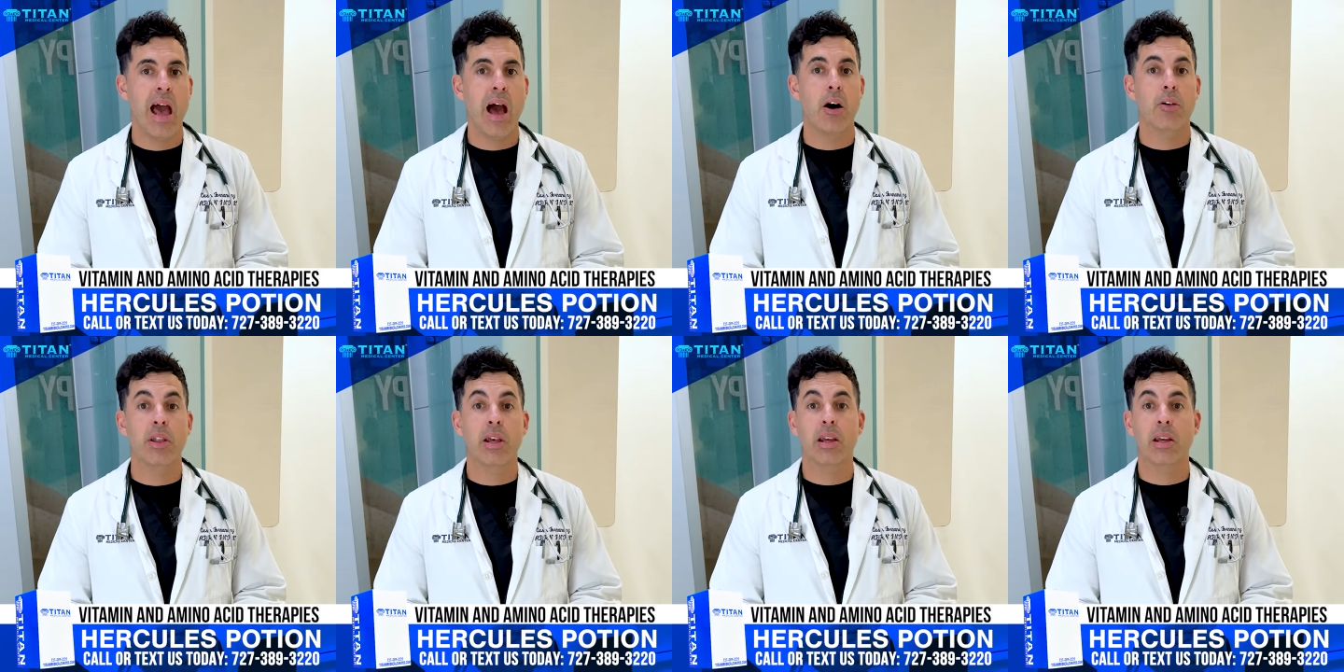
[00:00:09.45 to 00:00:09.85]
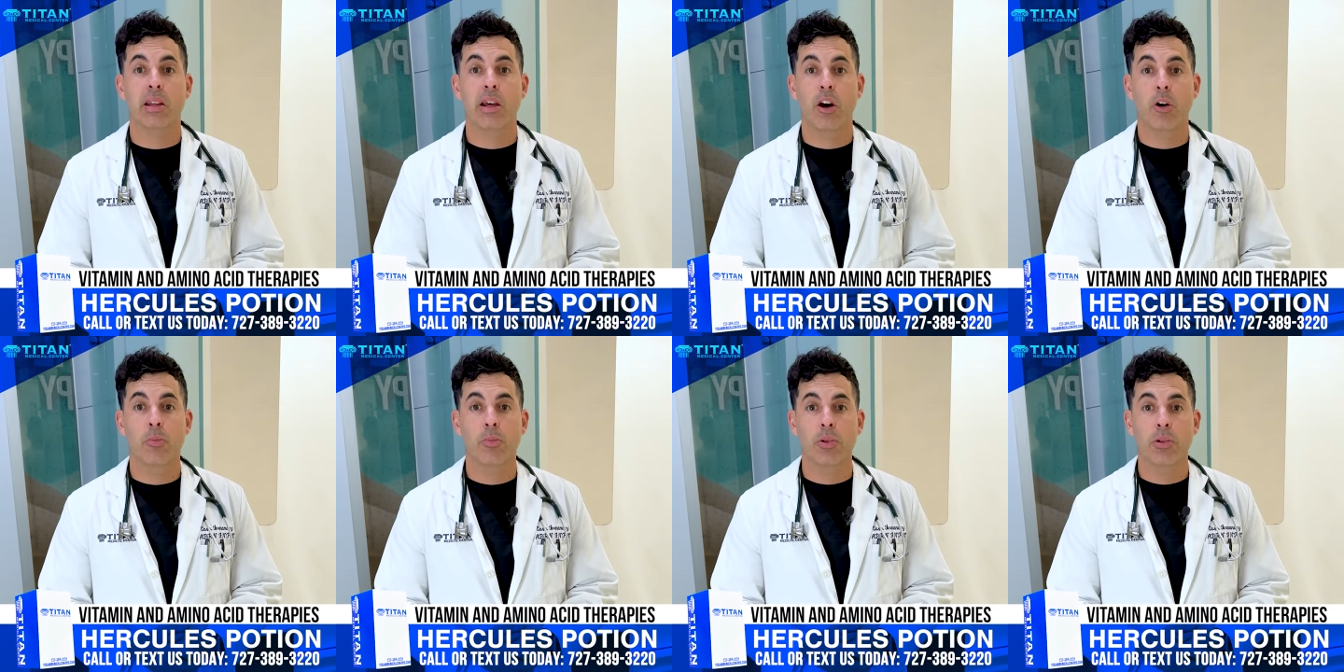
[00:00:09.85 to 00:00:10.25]
how they can
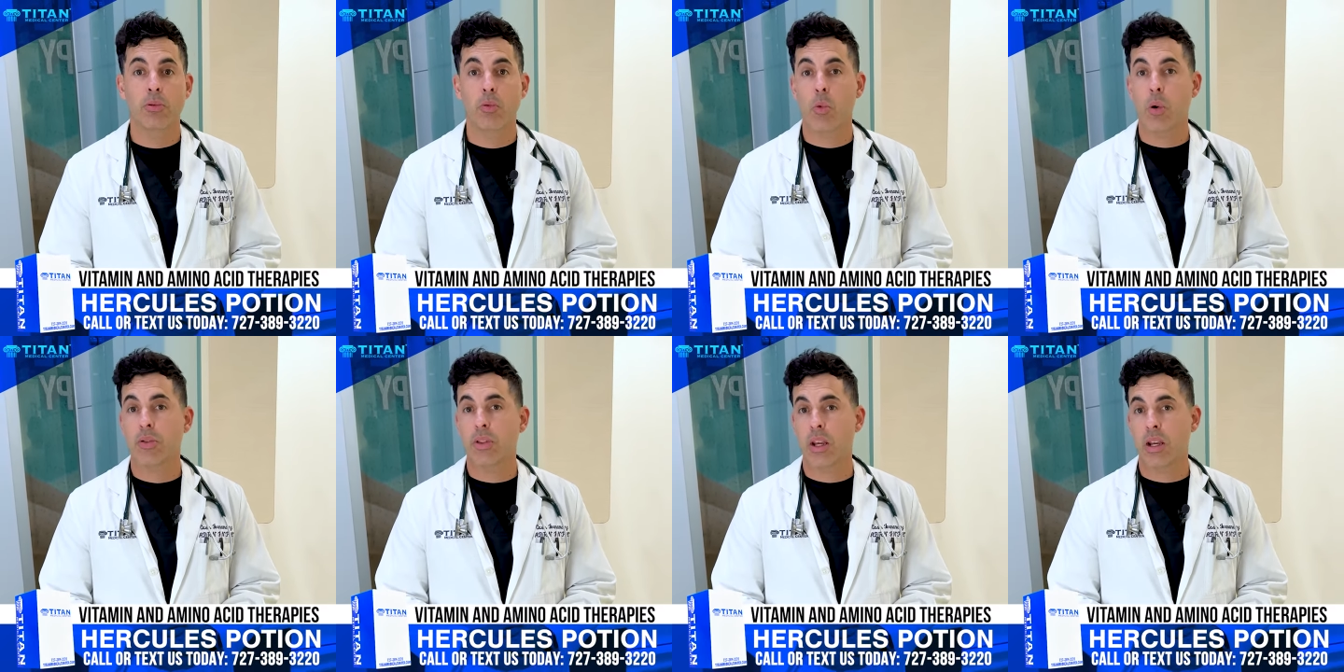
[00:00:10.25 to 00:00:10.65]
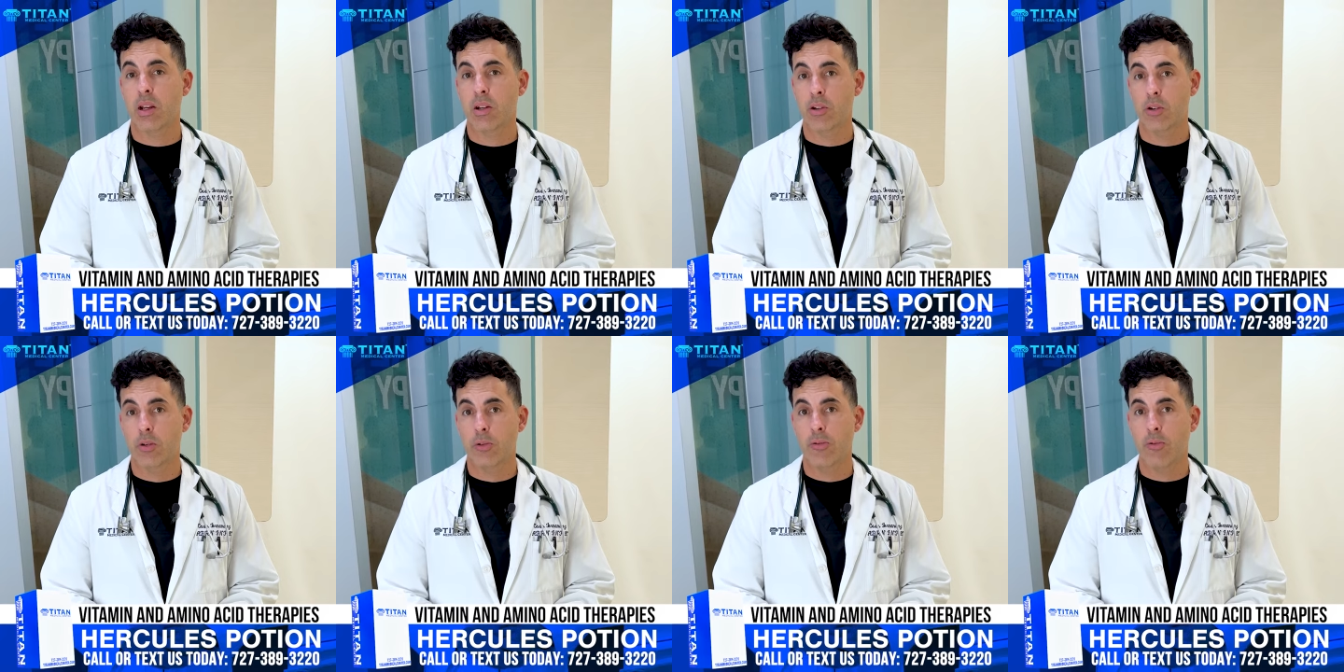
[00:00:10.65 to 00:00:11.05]
help you, what they
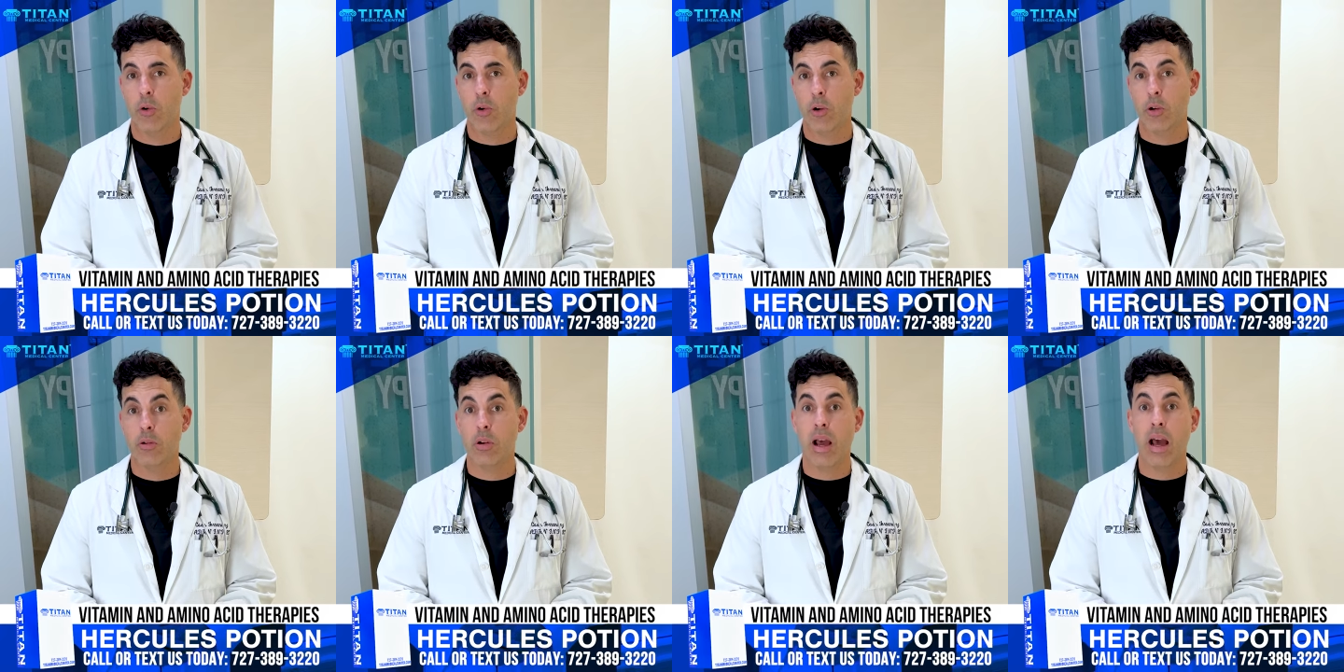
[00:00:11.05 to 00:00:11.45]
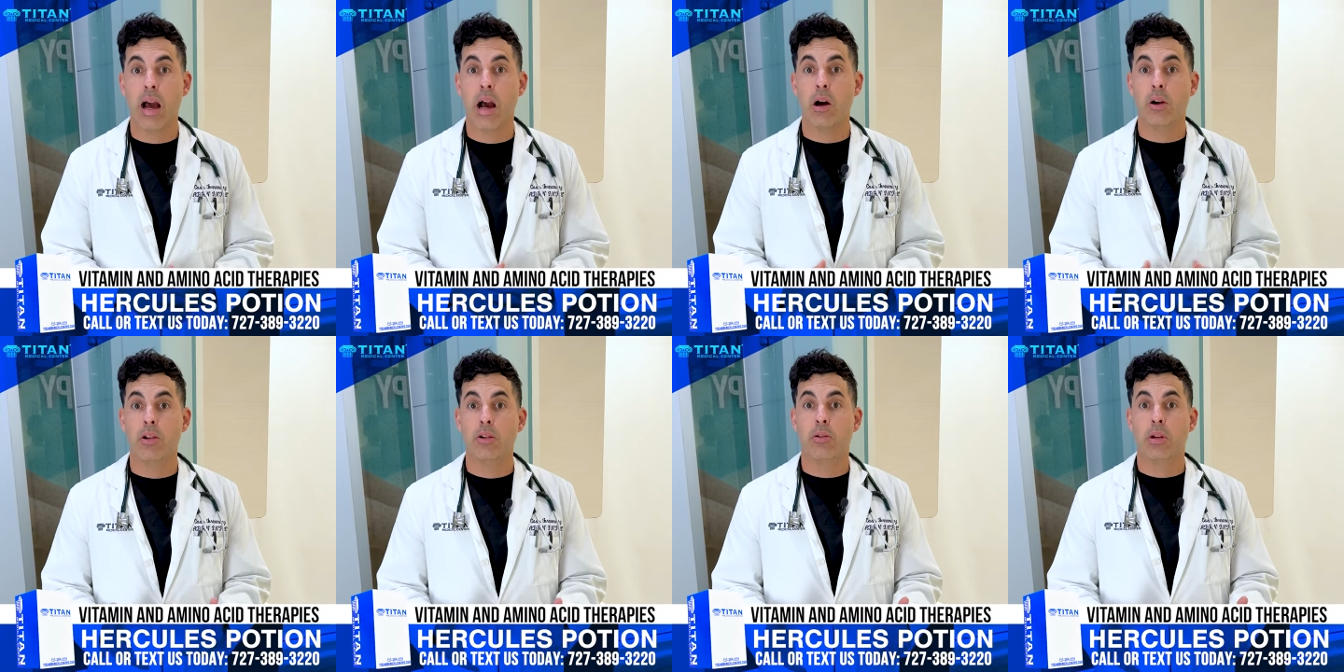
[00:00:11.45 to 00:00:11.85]
can do for you, and
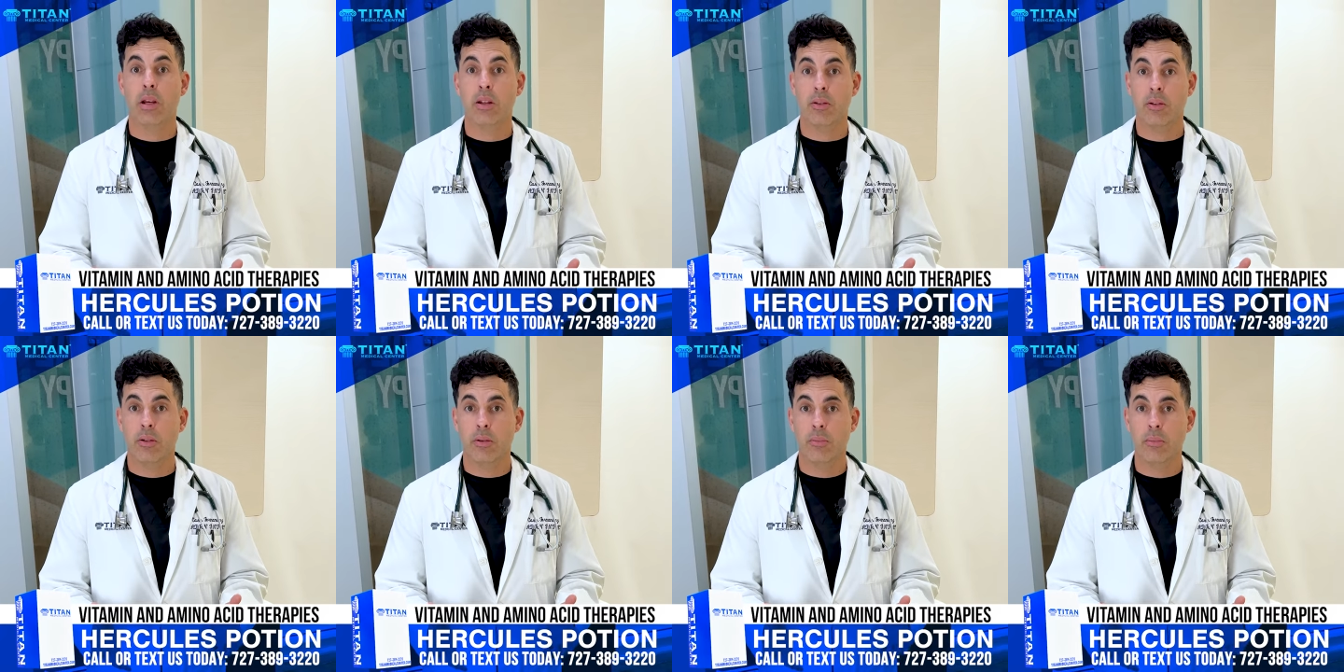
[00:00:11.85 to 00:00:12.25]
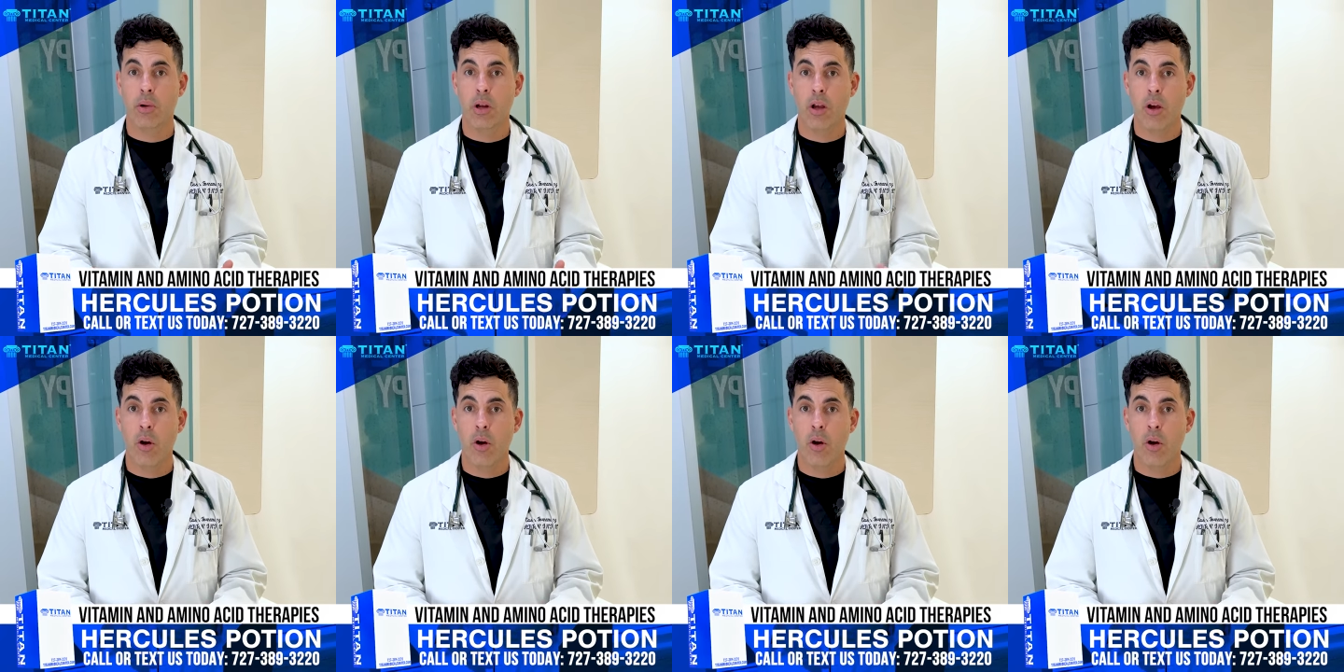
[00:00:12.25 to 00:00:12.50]
how do you get them?